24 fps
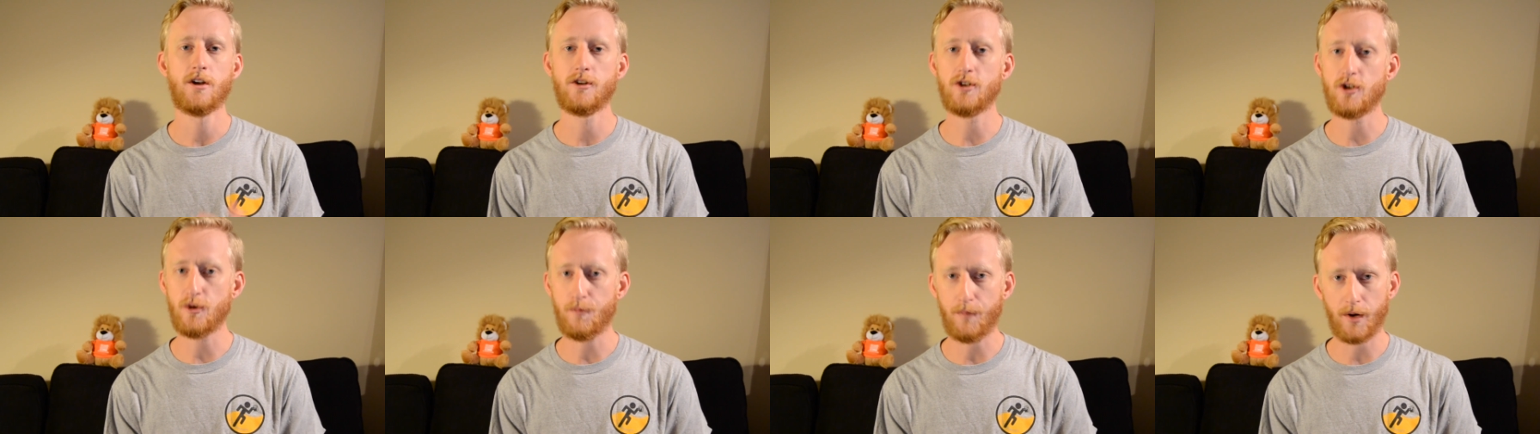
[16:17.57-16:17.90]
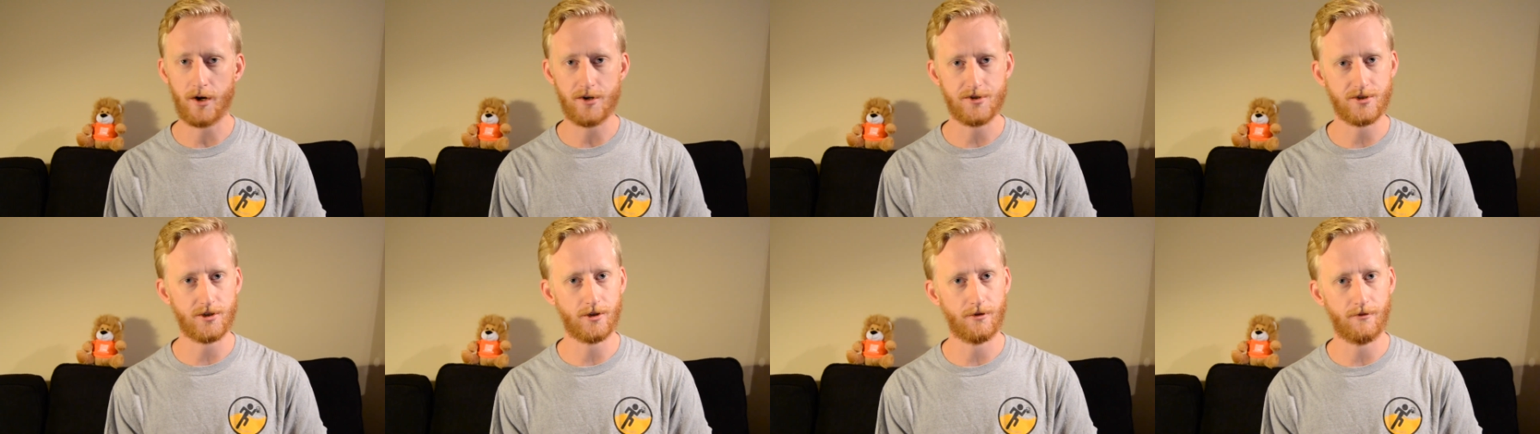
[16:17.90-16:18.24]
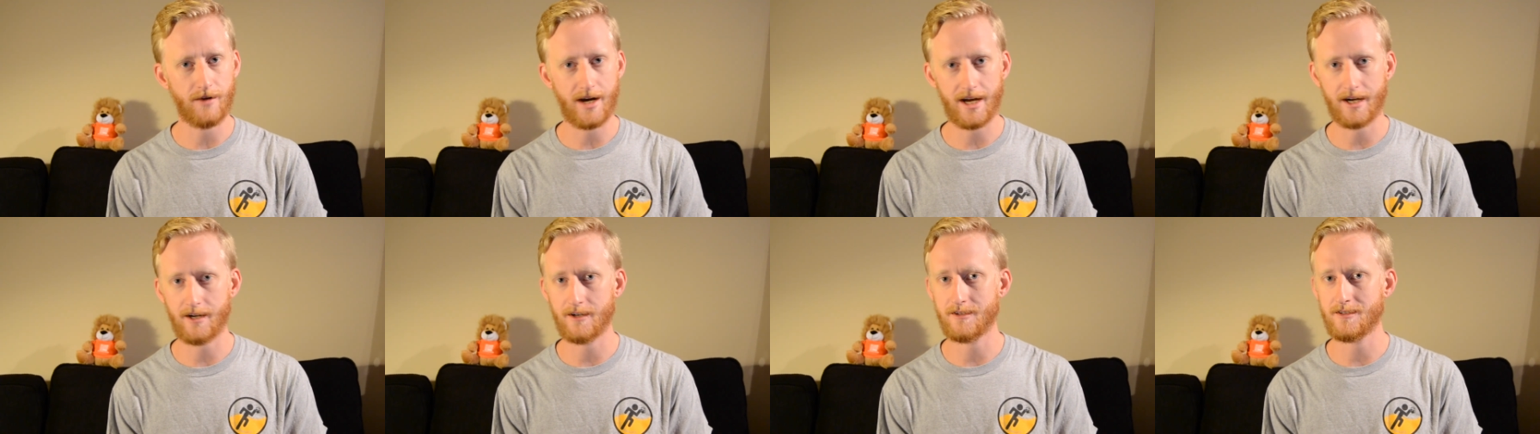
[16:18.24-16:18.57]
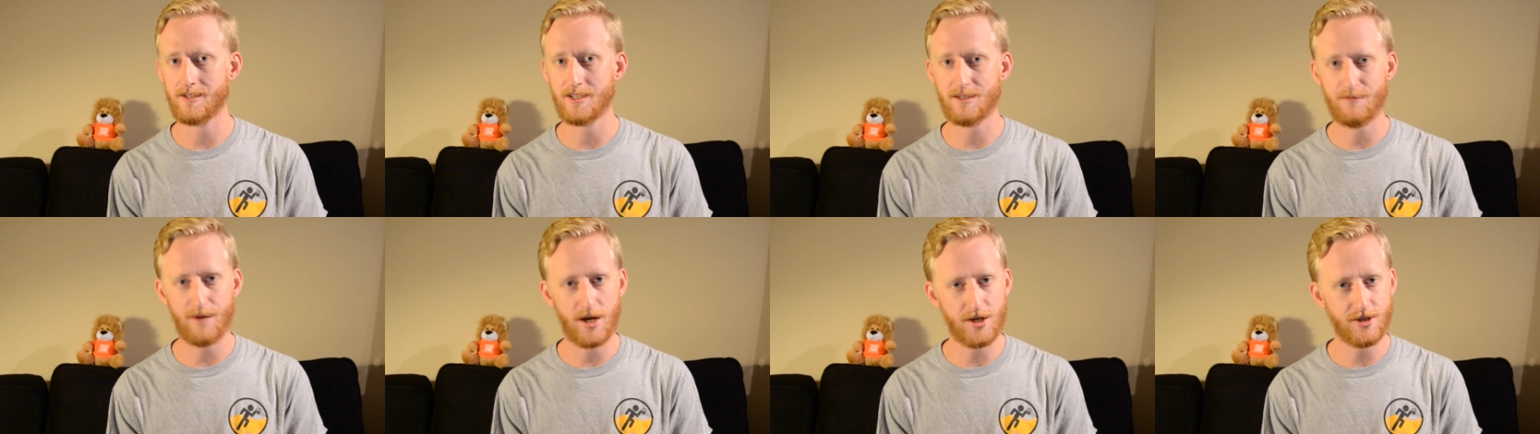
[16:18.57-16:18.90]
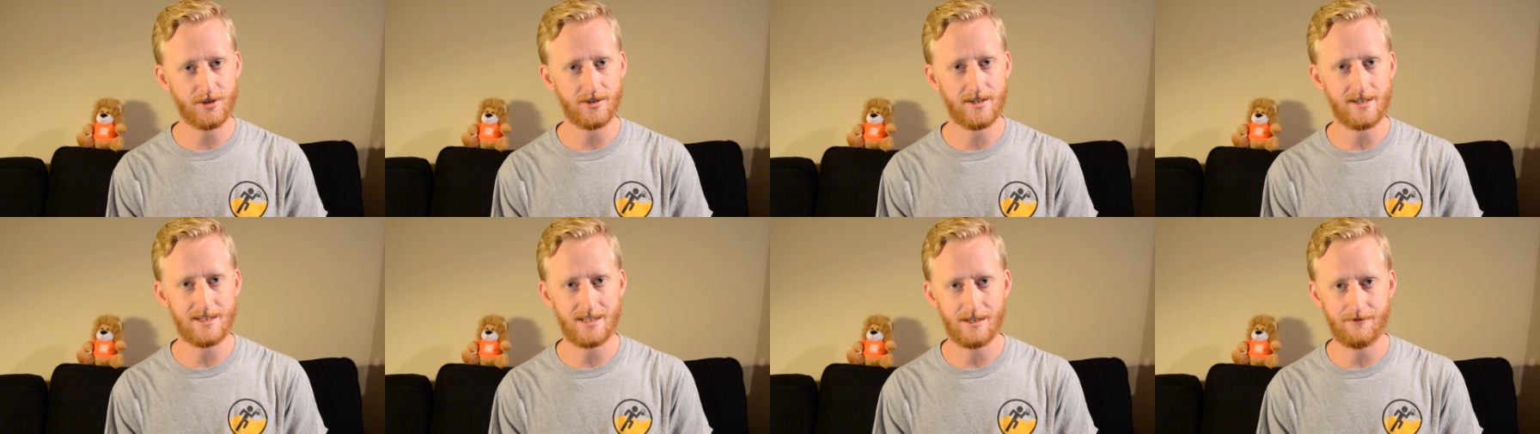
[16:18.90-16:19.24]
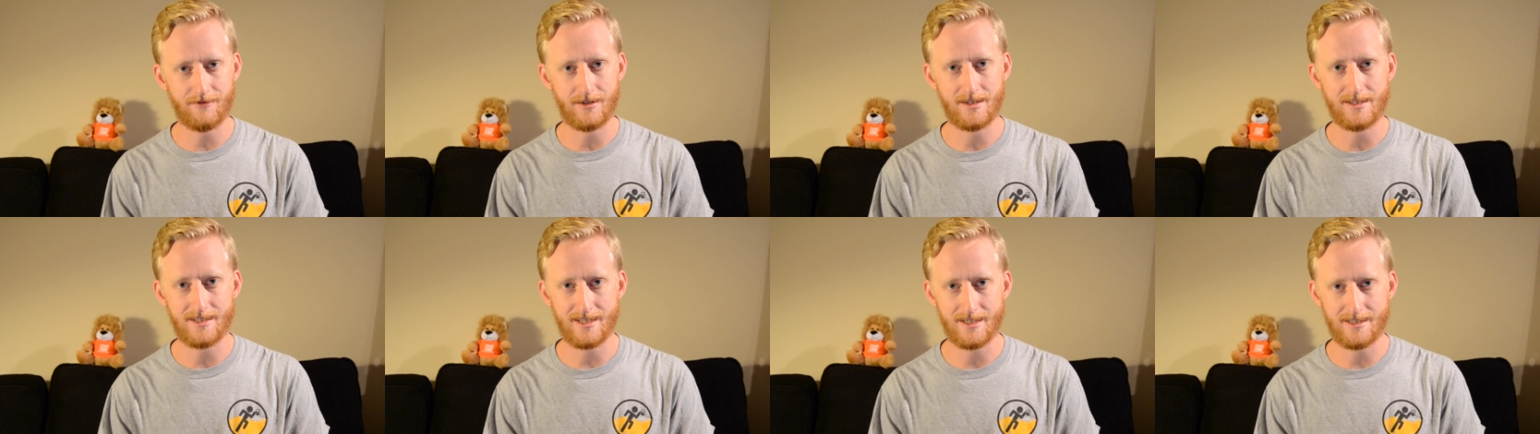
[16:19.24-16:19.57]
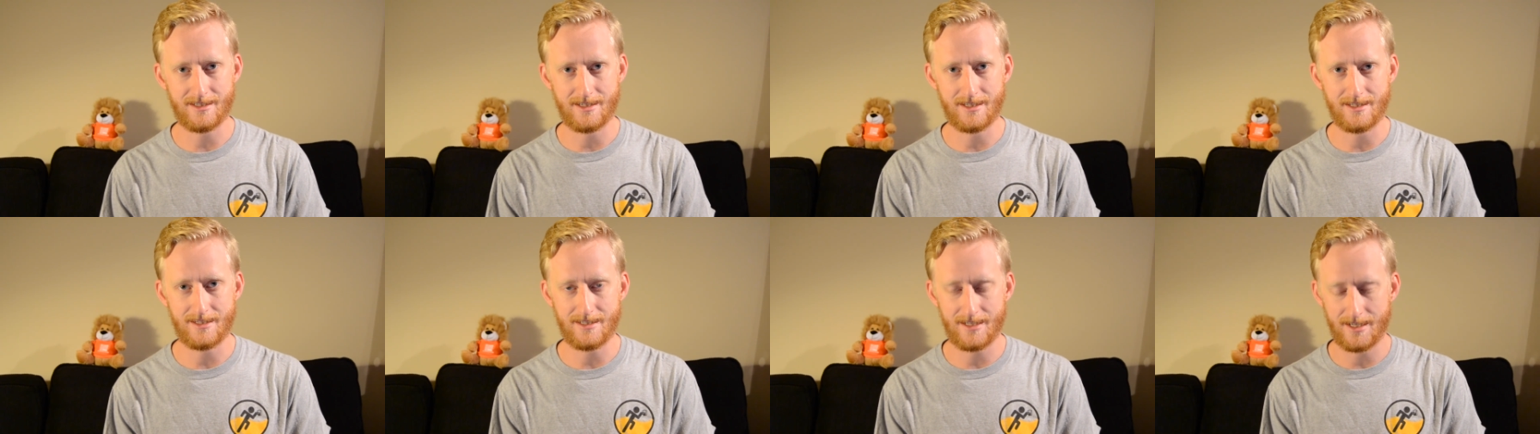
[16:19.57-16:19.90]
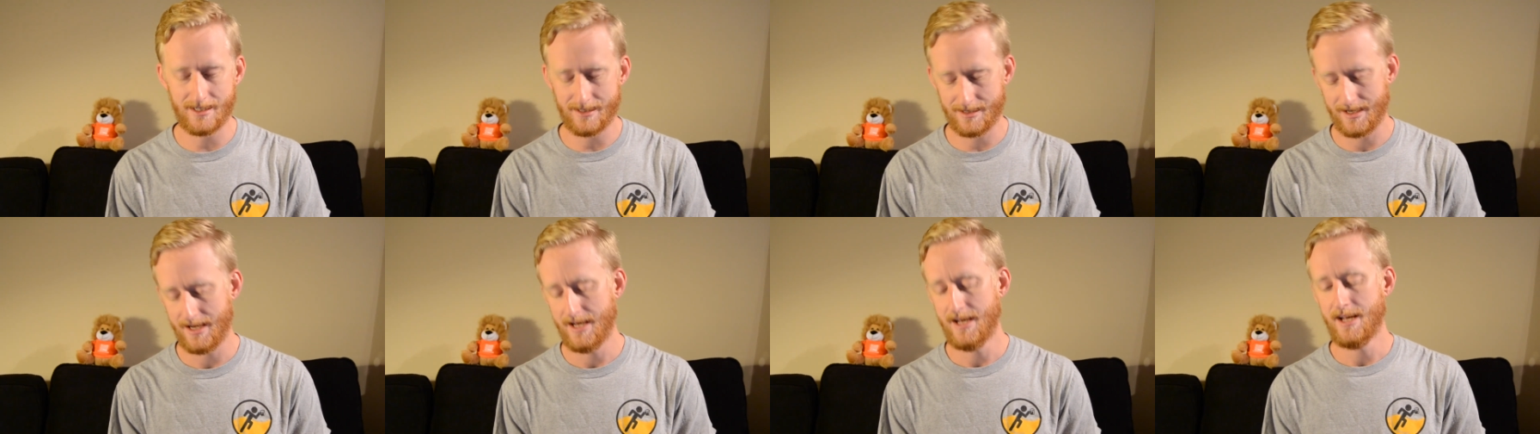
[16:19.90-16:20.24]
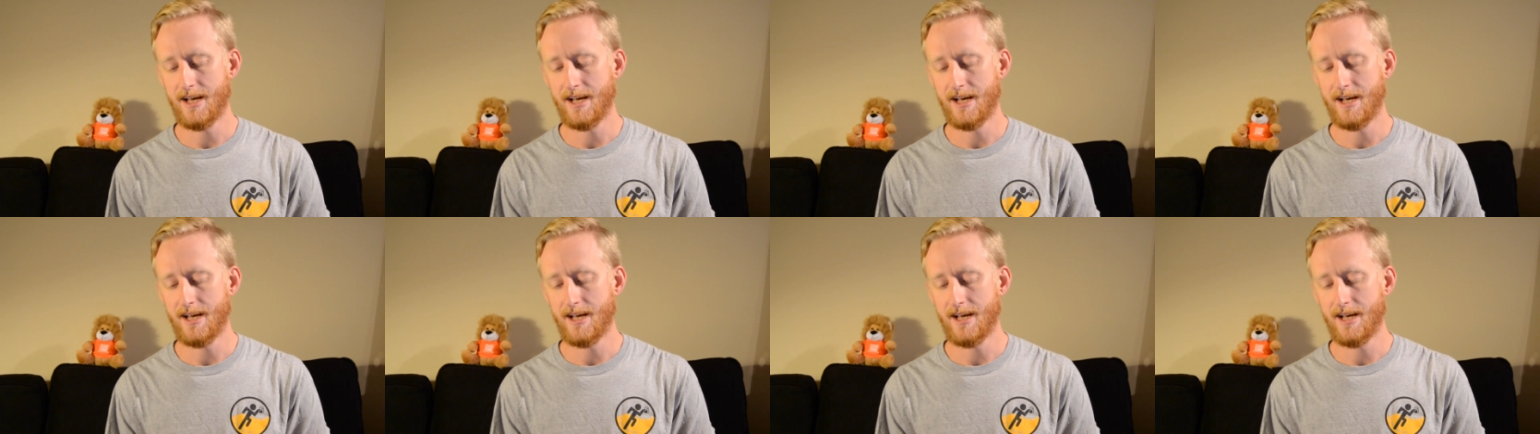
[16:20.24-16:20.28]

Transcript: new personal records, especially at different distances.